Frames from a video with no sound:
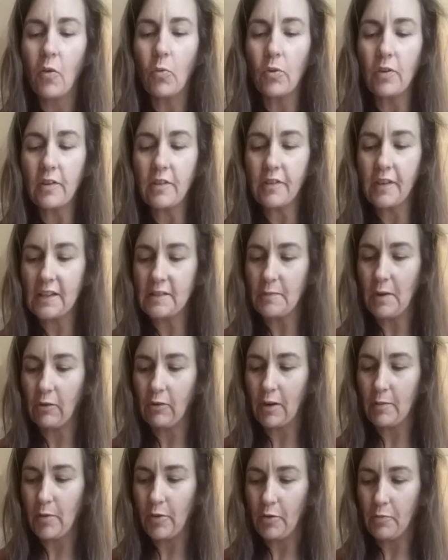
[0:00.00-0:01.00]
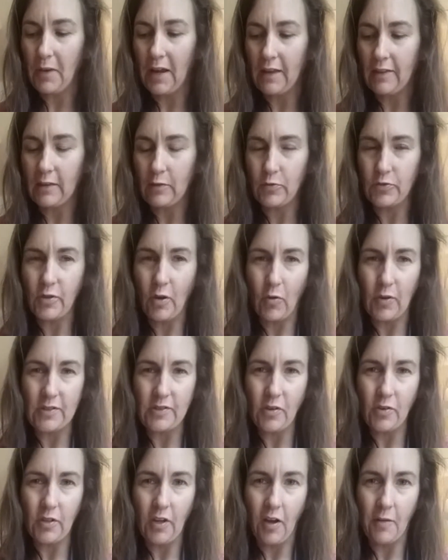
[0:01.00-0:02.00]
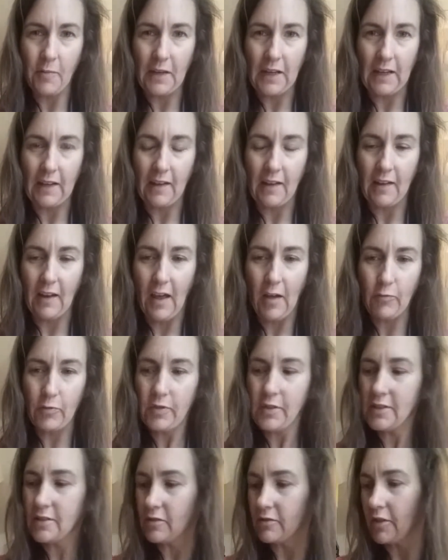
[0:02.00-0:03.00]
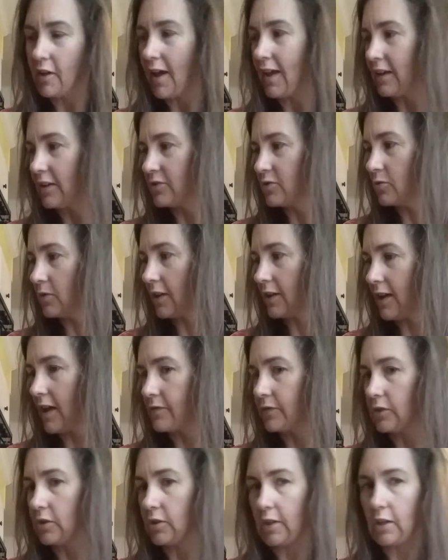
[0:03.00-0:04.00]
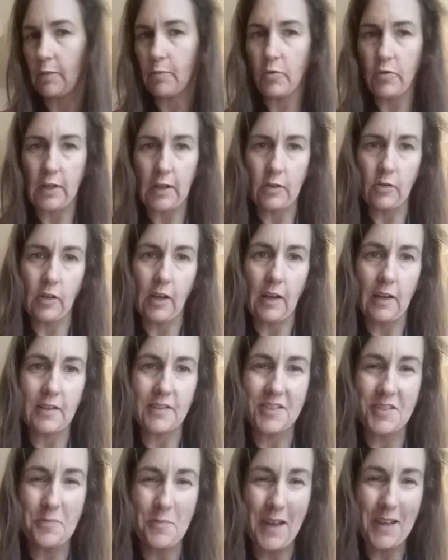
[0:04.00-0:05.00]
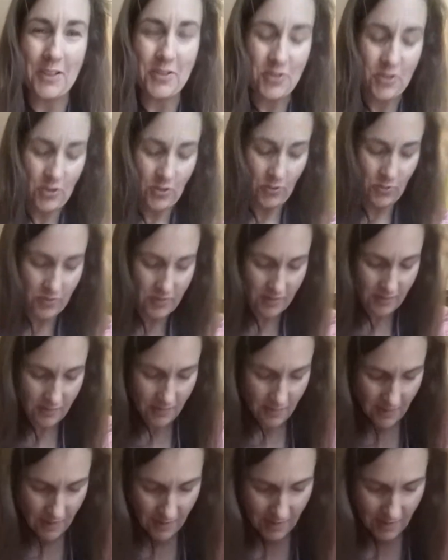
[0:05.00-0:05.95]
One of the things my grandmother made that was always so yummy, and I really don't know how to do it, I'd have to look it up on the internet, is tomato juice.